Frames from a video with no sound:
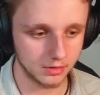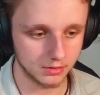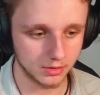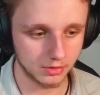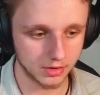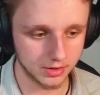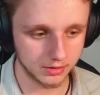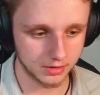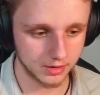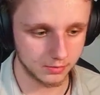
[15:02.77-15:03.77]

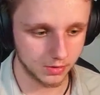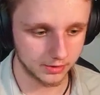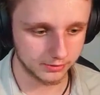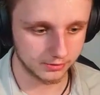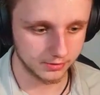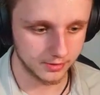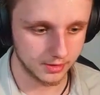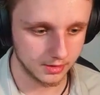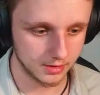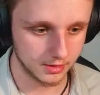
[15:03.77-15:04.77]
Earlier it was
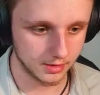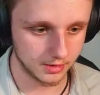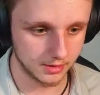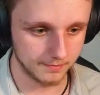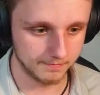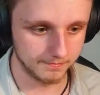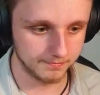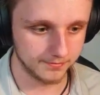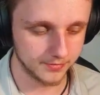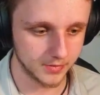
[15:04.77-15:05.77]
that
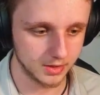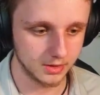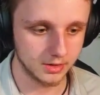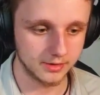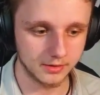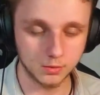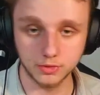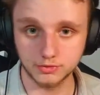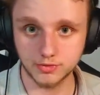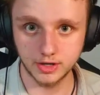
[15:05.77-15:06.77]
it was
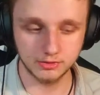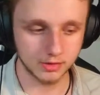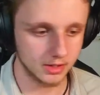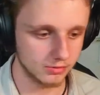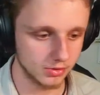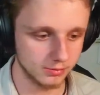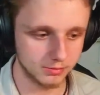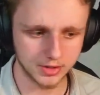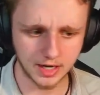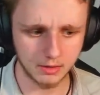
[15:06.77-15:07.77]
freezing in a room,
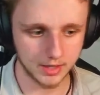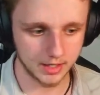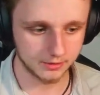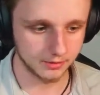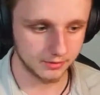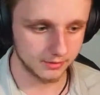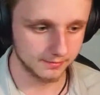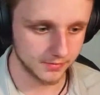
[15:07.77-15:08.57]
but now it isn't.